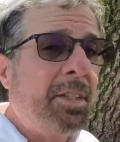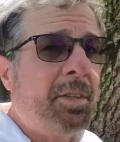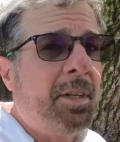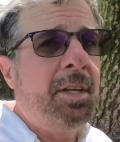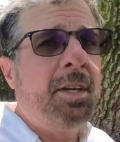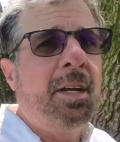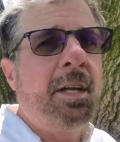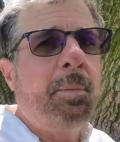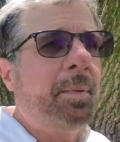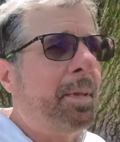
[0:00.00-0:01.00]
actually, you
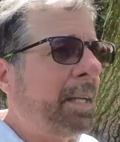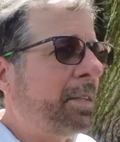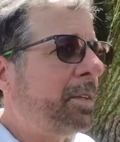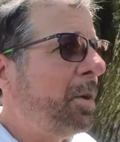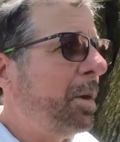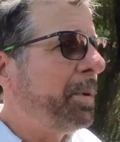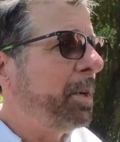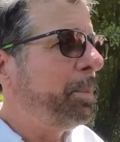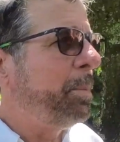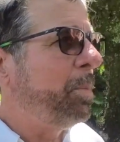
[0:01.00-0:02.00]
know, I could go up a
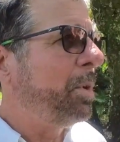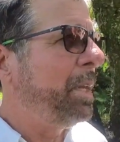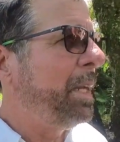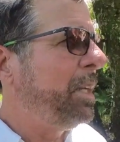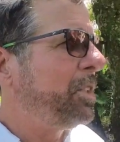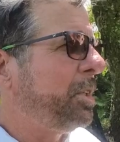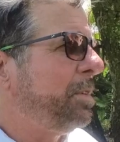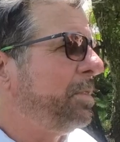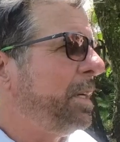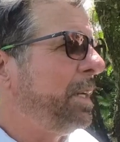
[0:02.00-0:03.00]
little bit more on the
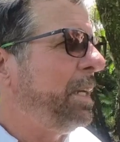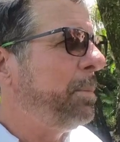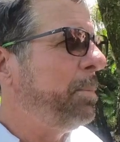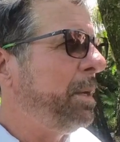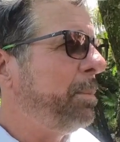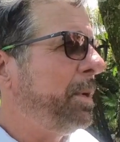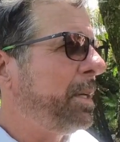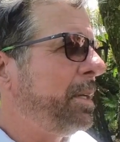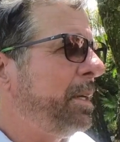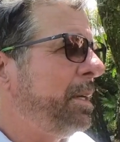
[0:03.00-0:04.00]
ISO if need be, but
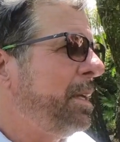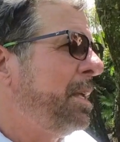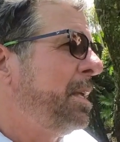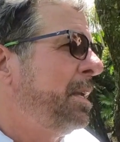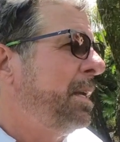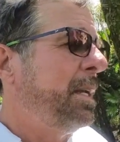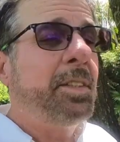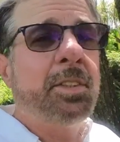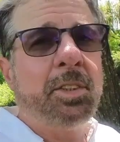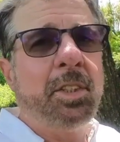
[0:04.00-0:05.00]
at
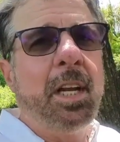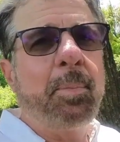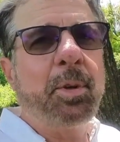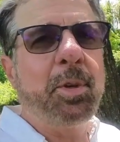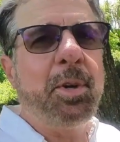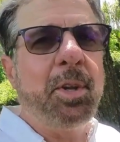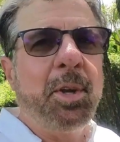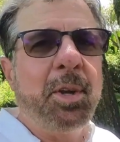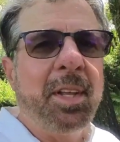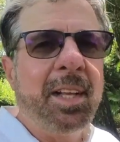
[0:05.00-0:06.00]
least there's an opportunity
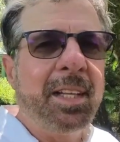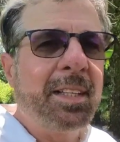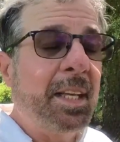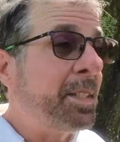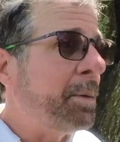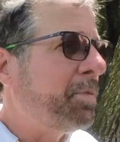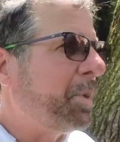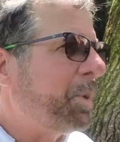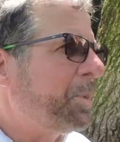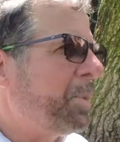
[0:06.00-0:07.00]
there to take some
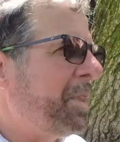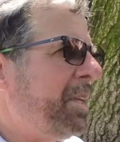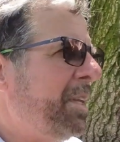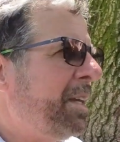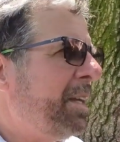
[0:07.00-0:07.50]
photos with the